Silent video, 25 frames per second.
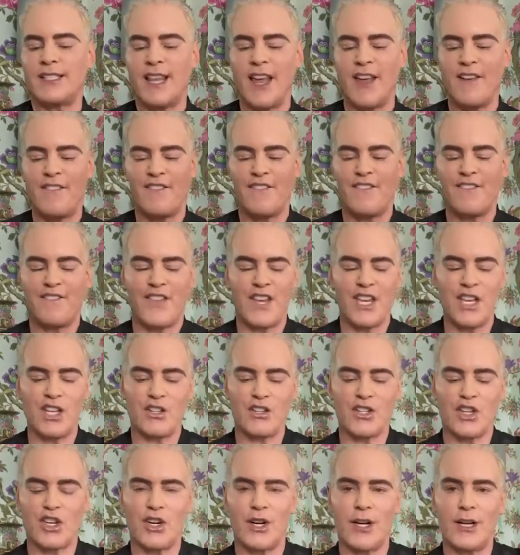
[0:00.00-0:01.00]
They
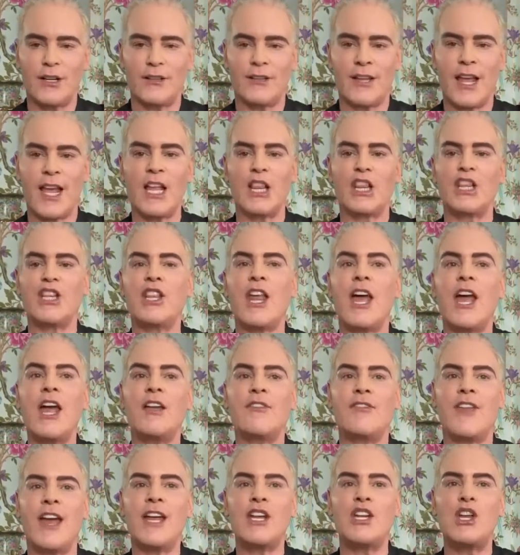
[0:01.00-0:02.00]
feel good.
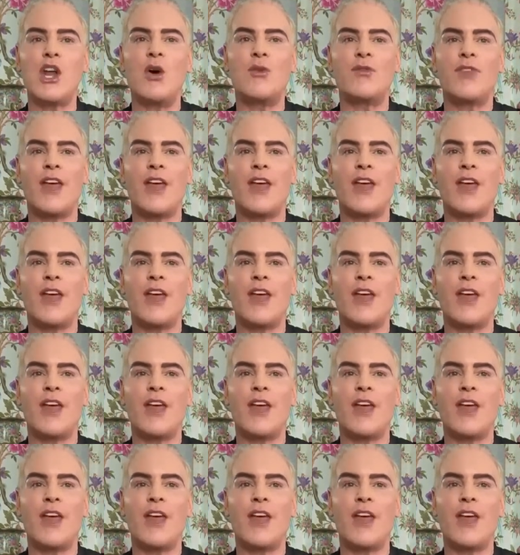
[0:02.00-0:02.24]
They know